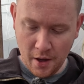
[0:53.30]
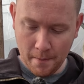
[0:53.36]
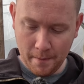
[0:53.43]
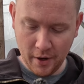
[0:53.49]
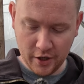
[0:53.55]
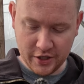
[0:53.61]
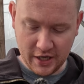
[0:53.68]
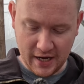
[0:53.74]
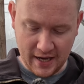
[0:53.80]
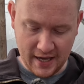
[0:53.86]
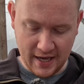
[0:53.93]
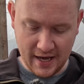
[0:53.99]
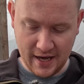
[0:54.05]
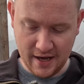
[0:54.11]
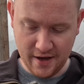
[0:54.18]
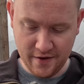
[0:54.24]
But I
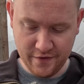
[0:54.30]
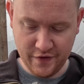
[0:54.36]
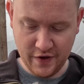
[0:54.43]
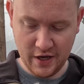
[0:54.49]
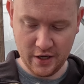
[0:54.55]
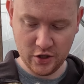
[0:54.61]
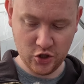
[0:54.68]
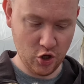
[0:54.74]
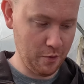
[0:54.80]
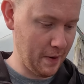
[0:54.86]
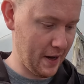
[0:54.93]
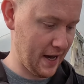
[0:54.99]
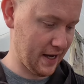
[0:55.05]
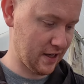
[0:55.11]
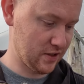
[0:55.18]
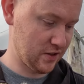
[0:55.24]
have 2
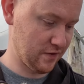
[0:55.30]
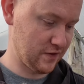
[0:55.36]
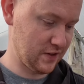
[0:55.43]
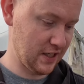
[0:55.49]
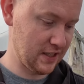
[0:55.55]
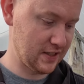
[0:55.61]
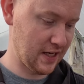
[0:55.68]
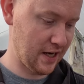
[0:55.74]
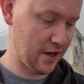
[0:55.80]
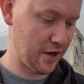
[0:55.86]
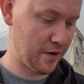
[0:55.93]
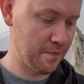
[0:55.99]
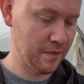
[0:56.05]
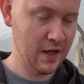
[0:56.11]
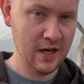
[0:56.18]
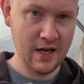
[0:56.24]
packets of seeds here.
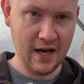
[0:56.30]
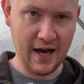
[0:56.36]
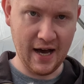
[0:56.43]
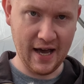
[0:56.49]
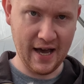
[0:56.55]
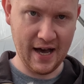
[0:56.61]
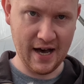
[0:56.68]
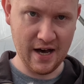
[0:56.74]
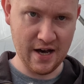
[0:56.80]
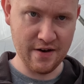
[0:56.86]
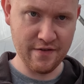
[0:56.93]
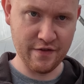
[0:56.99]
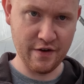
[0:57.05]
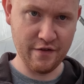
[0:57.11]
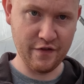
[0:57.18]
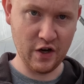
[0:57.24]
I
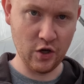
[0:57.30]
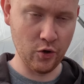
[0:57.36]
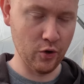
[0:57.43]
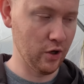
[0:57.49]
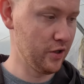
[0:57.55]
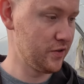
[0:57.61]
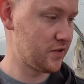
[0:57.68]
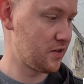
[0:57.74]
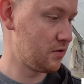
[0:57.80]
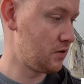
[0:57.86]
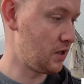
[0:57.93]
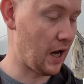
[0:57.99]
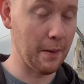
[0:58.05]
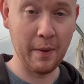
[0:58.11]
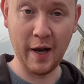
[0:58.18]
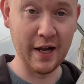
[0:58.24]
have violas,
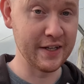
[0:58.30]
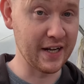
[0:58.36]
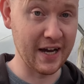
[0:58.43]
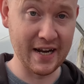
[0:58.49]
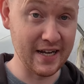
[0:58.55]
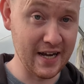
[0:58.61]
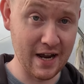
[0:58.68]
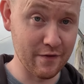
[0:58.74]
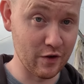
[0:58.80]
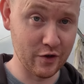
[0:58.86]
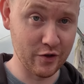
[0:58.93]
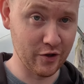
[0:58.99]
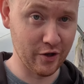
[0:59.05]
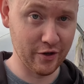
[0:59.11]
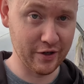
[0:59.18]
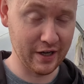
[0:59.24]
a plant I never
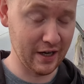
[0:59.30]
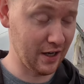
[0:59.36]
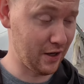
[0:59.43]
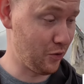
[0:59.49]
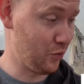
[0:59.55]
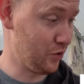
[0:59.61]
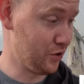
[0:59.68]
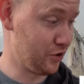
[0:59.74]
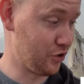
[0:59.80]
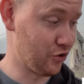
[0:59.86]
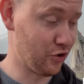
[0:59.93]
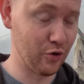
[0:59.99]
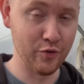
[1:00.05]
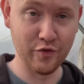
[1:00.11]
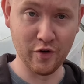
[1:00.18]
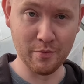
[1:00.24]
thought I would
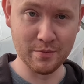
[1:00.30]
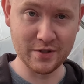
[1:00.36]
grow from